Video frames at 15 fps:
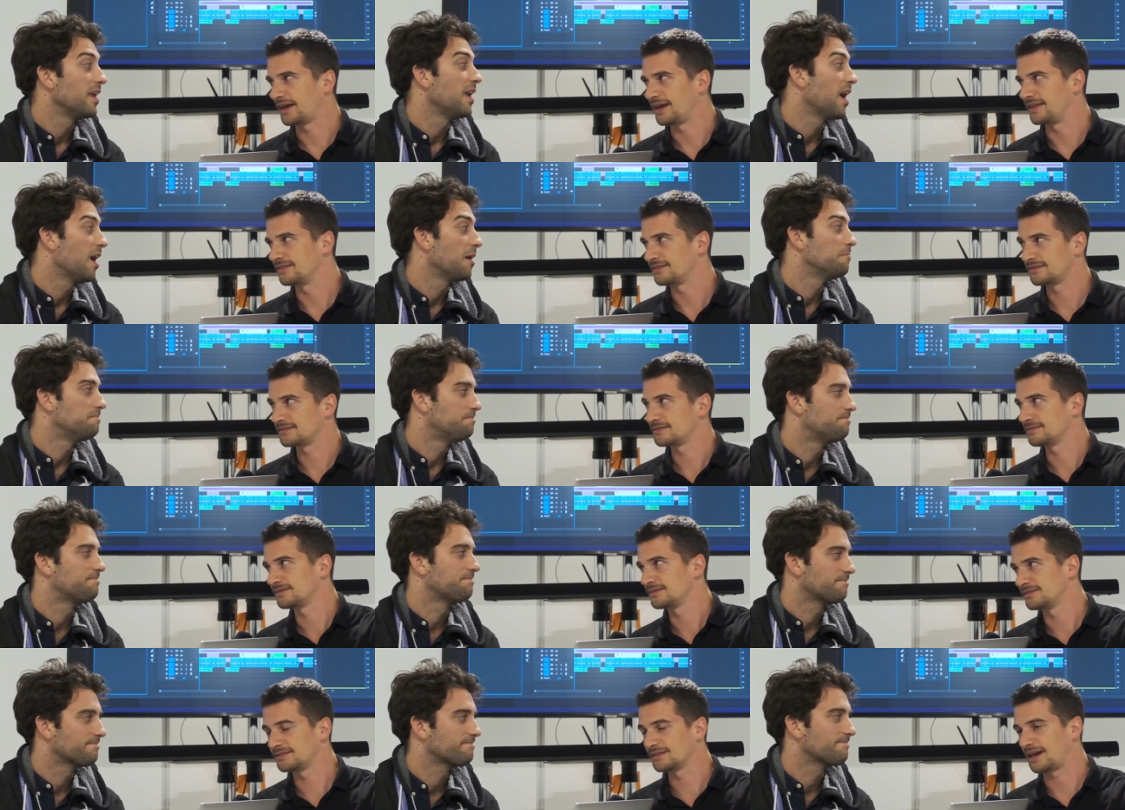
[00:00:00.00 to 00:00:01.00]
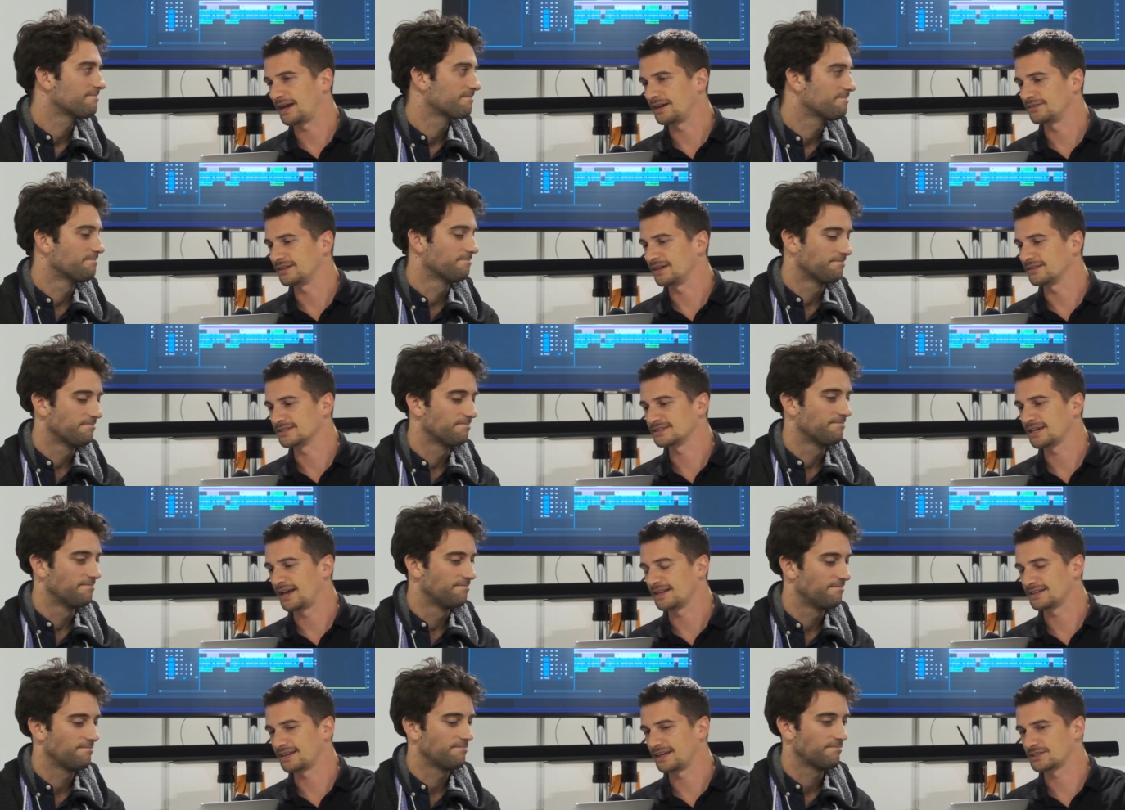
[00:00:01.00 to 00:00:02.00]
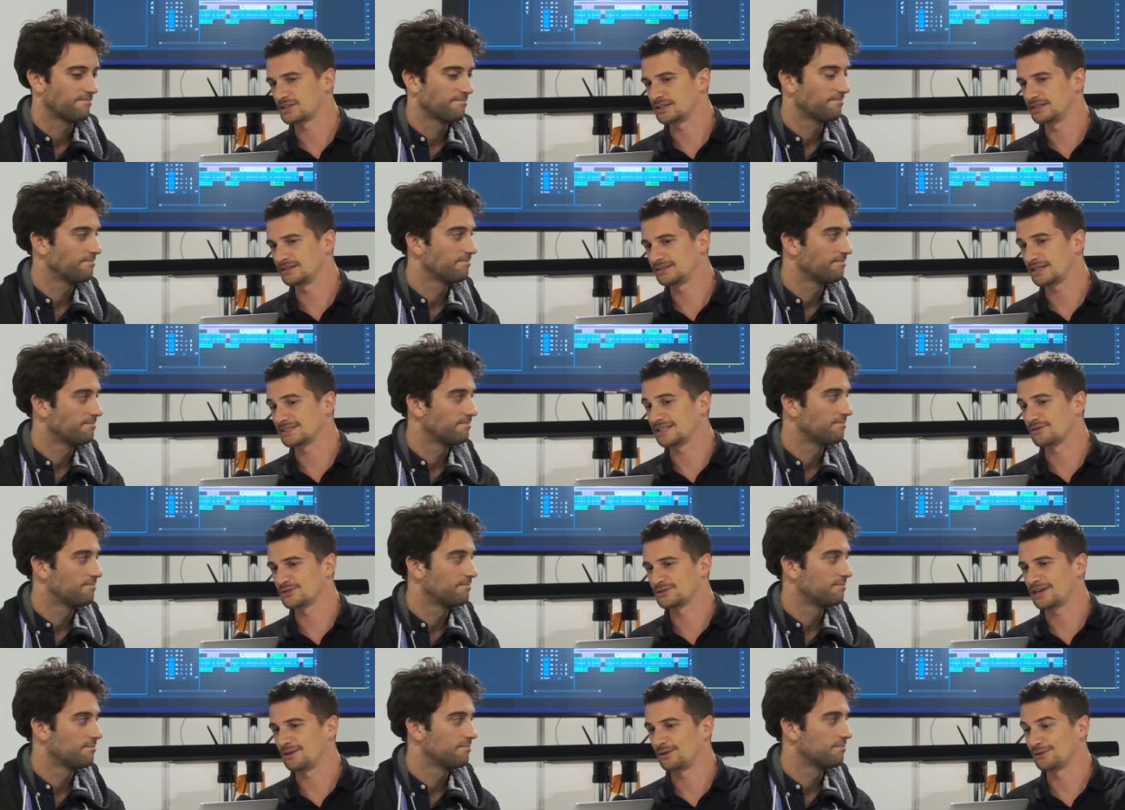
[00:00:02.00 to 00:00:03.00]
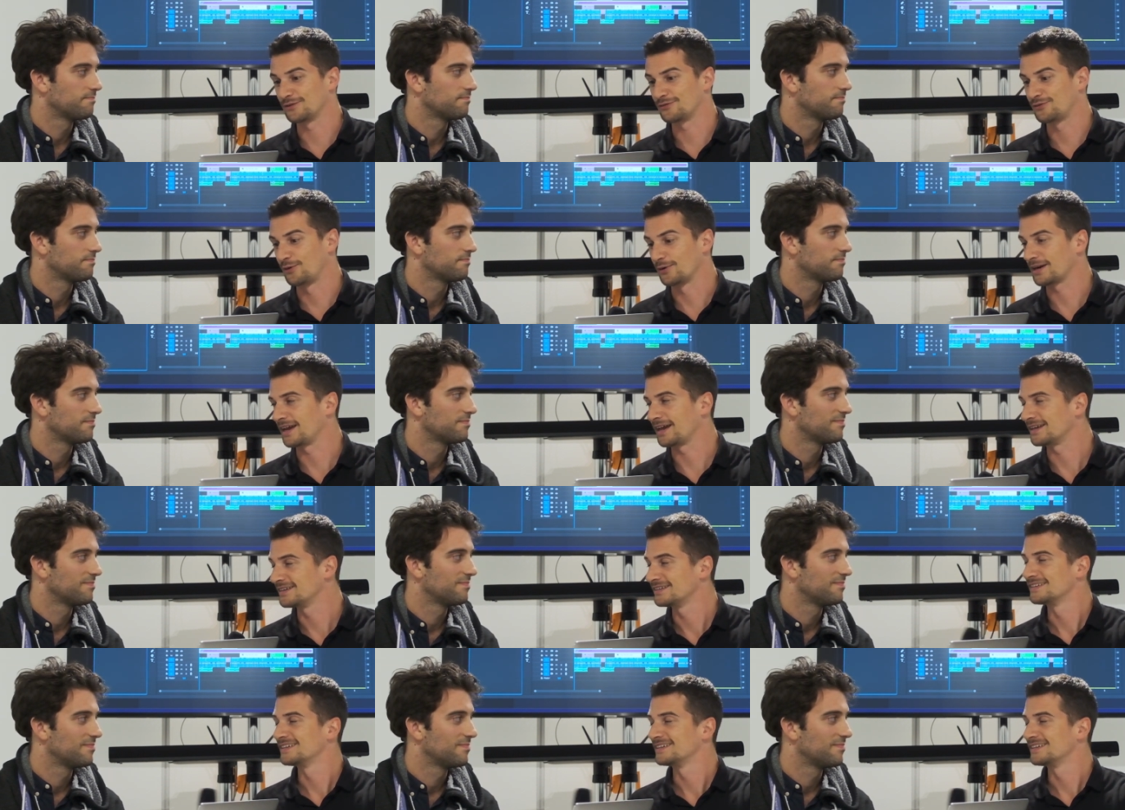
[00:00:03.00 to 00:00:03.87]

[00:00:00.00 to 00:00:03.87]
Speaker 1: Yeah the guy on the other side can actually doesn't have to download the 4K.